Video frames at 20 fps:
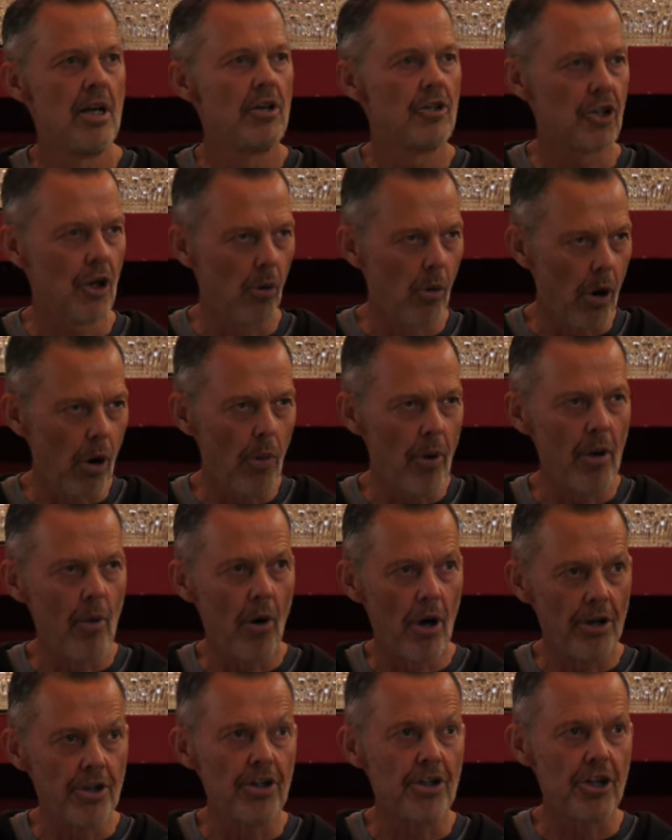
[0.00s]
So what we
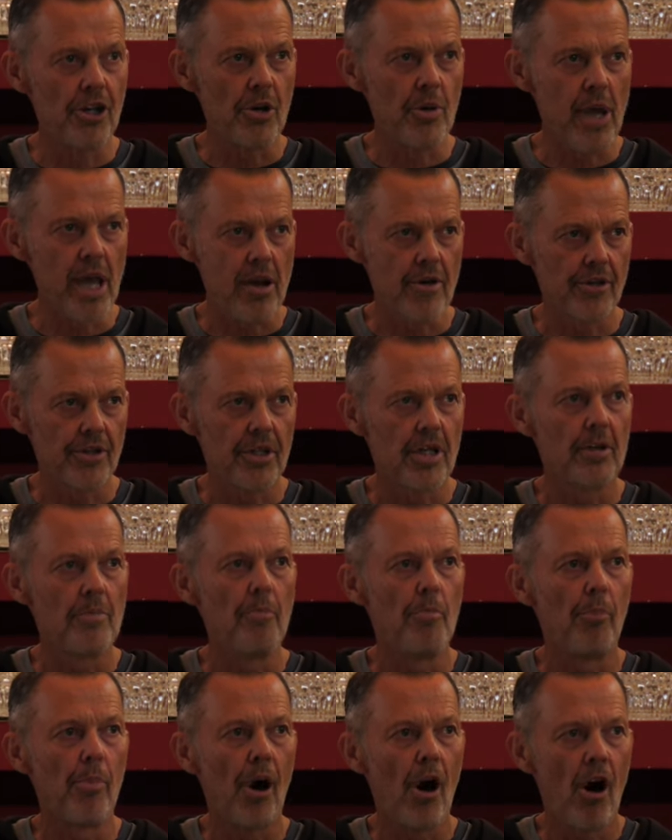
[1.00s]
want to do here is
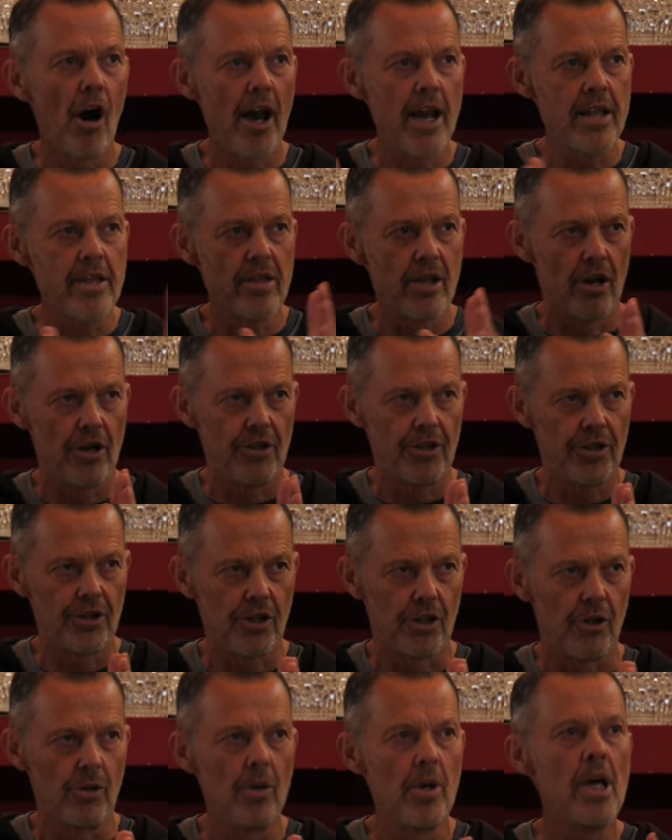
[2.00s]
combine those
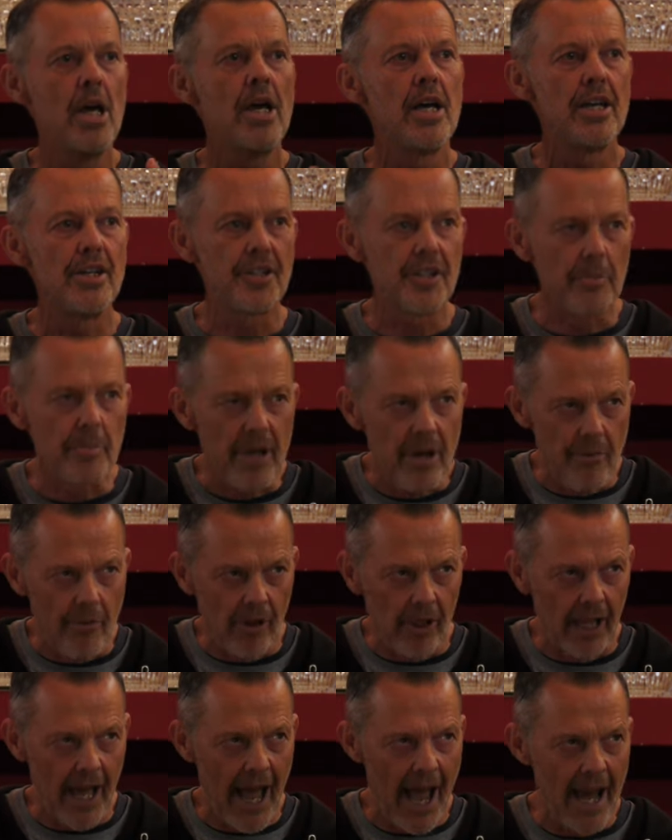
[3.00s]
two, is to be
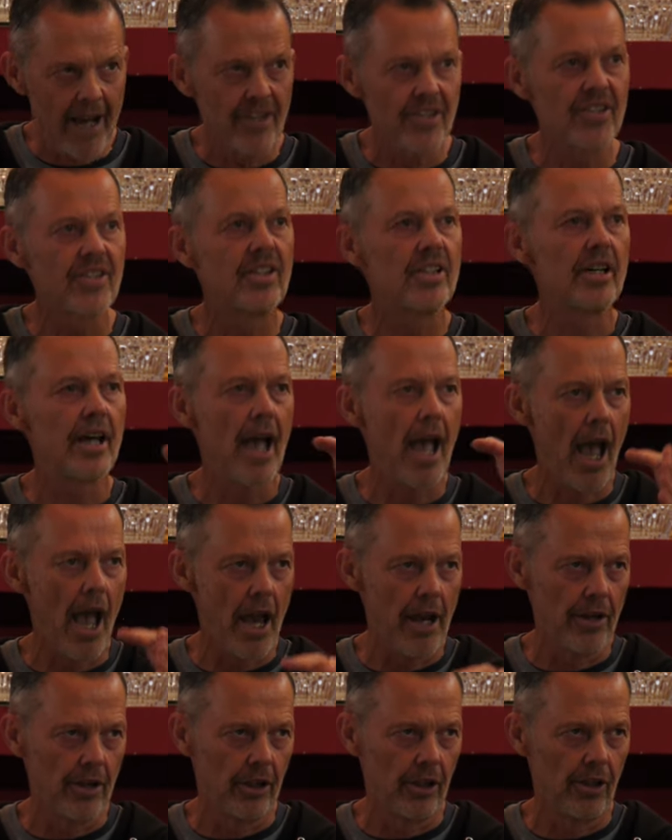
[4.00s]
relaxed
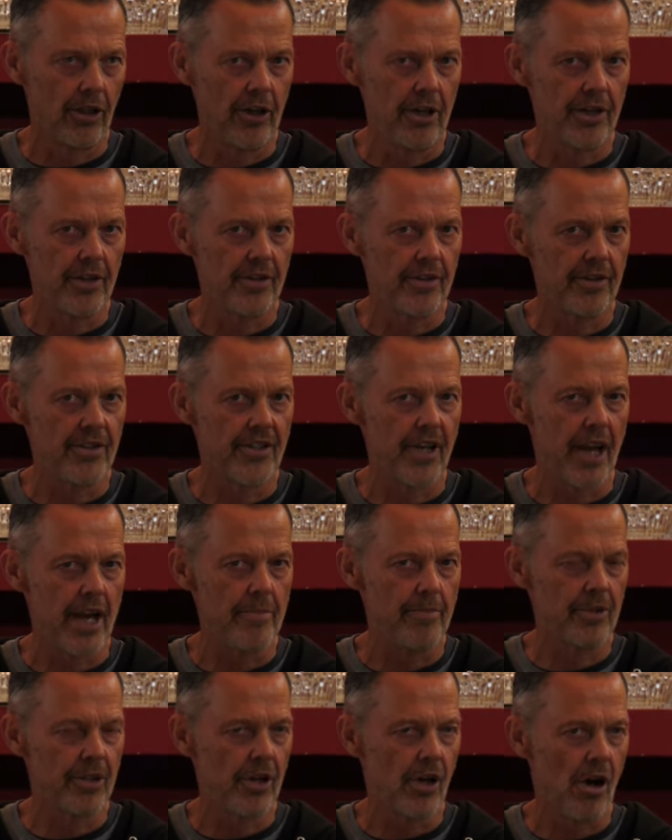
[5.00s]
and alert at the
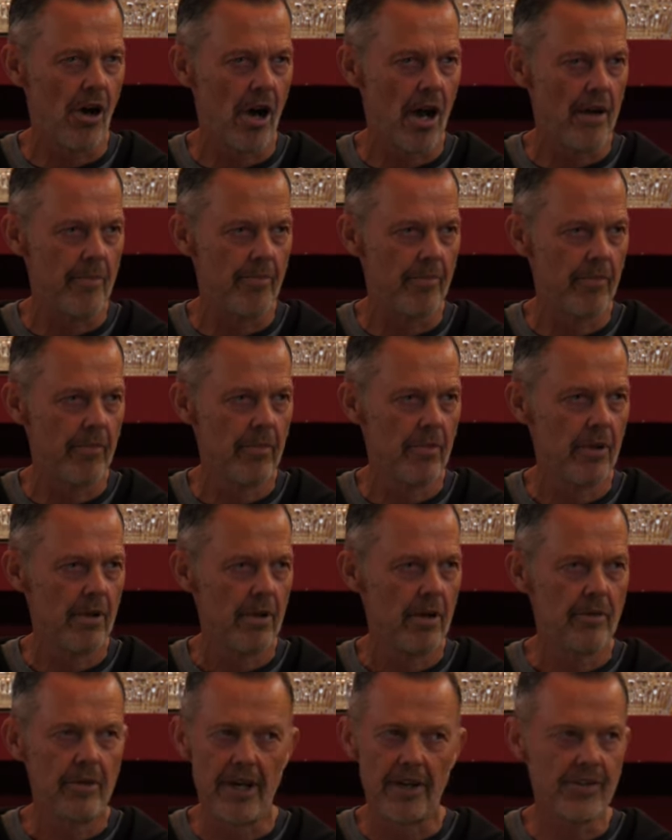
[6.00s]
same time.
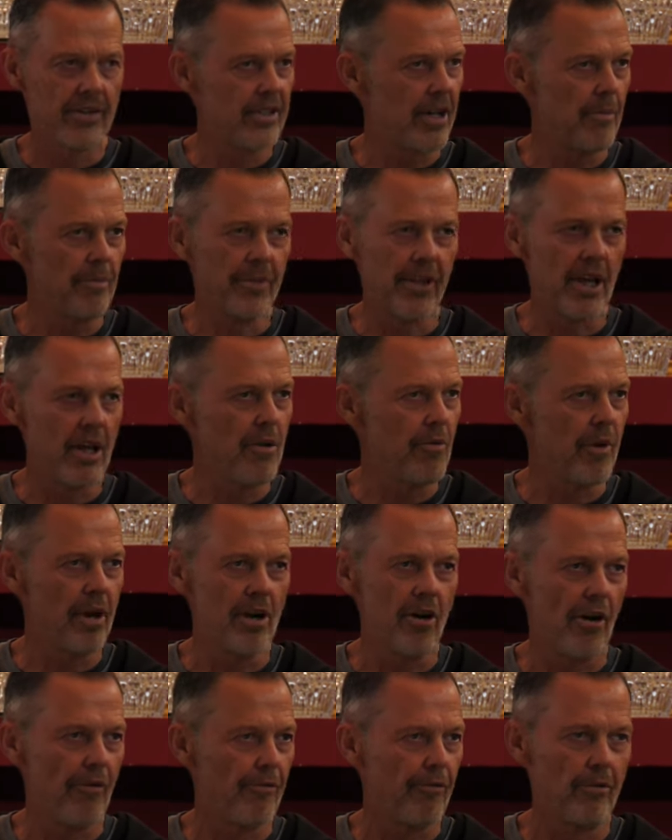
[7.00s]
That's something we're
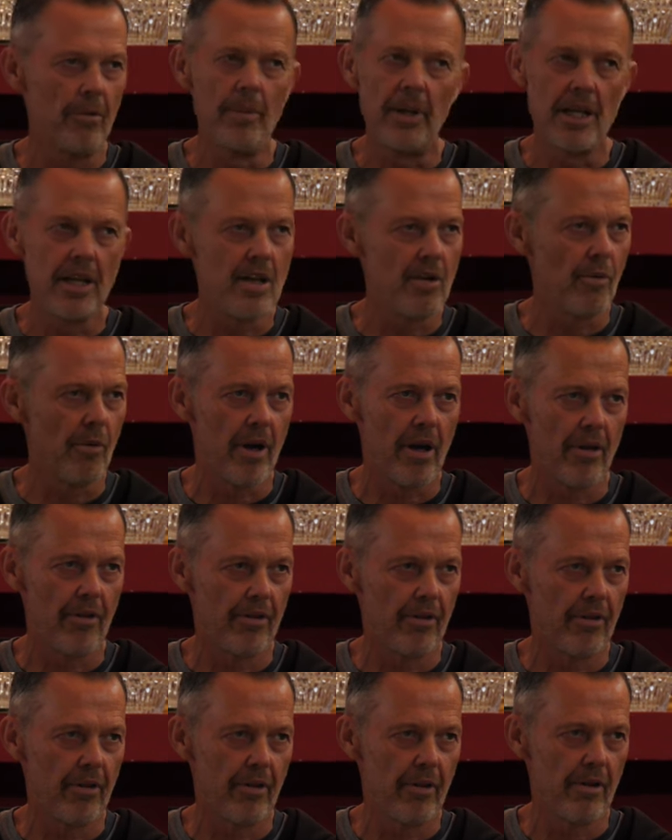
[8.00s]
not familiar with.